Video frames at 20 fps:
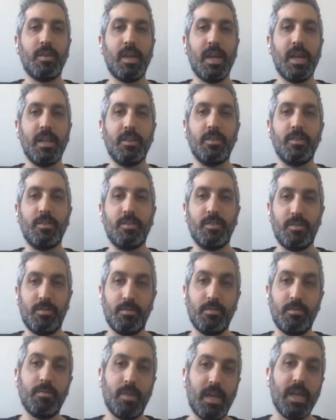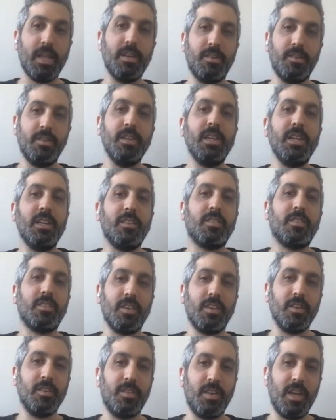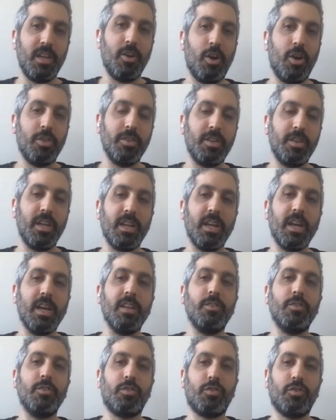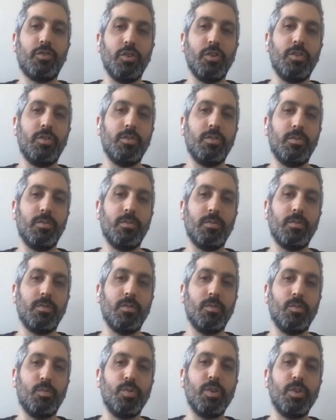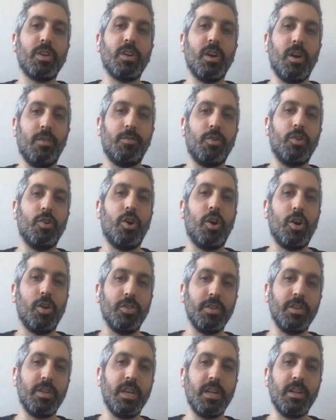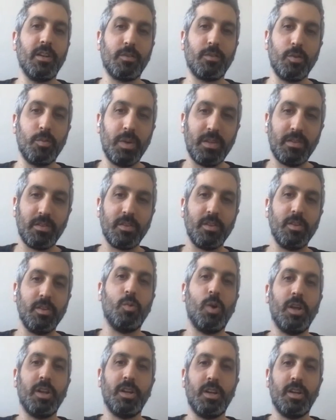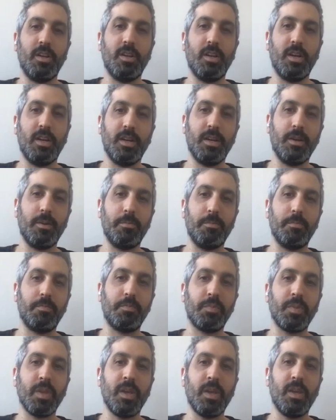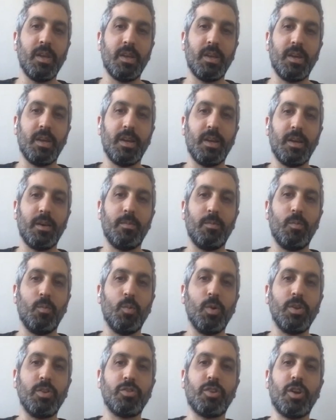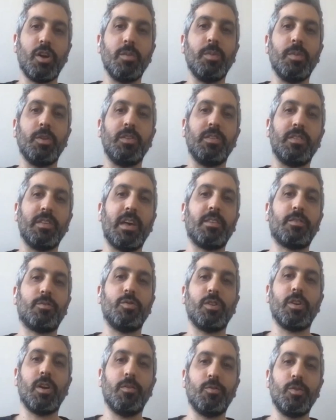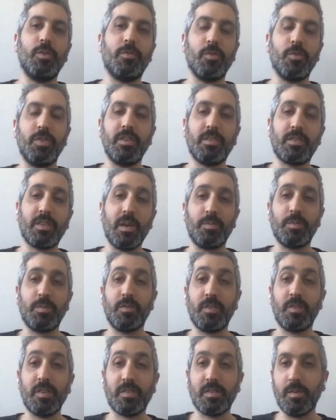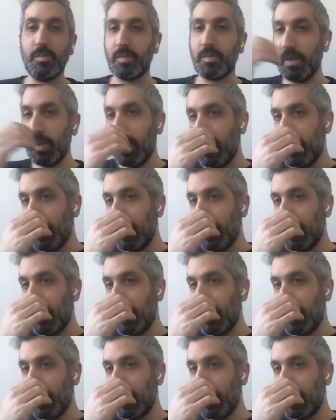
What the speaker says: and and needs to contain all the data and should recover all the data. So basically, you want to when you're talking about disaster recovery for these types of systems,